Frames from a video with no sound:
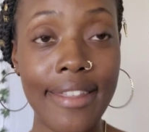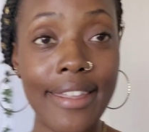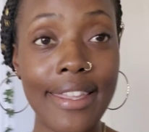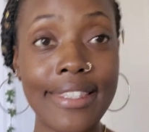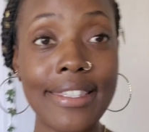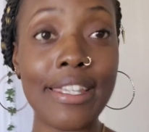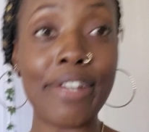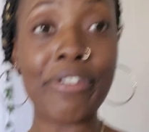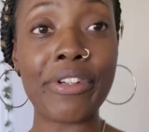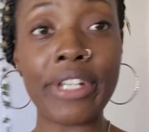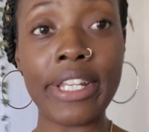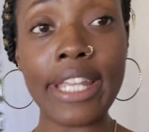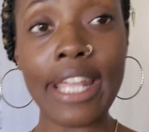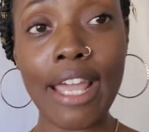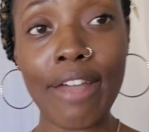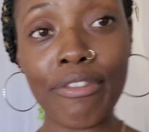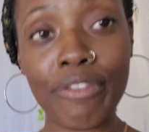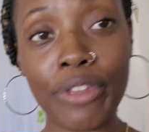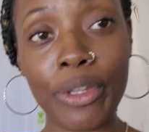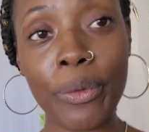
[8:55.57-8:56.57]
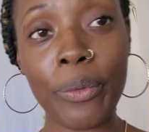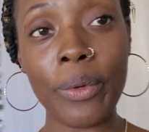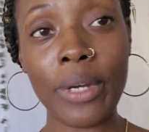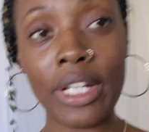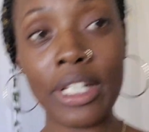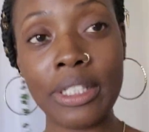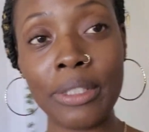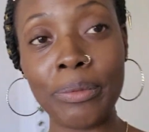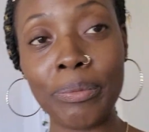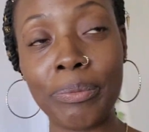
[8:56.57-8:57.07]
It's already after
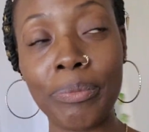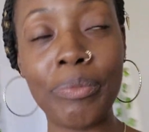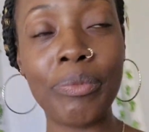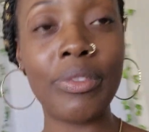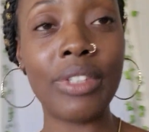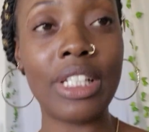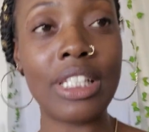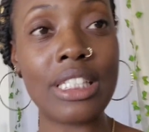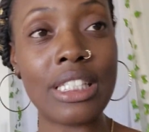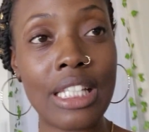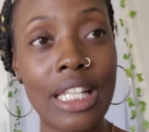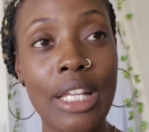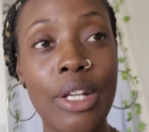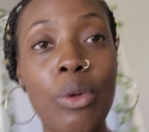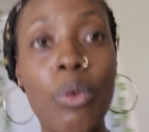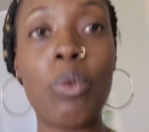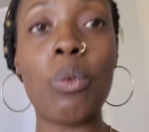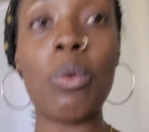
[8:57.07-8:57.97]
1. It's like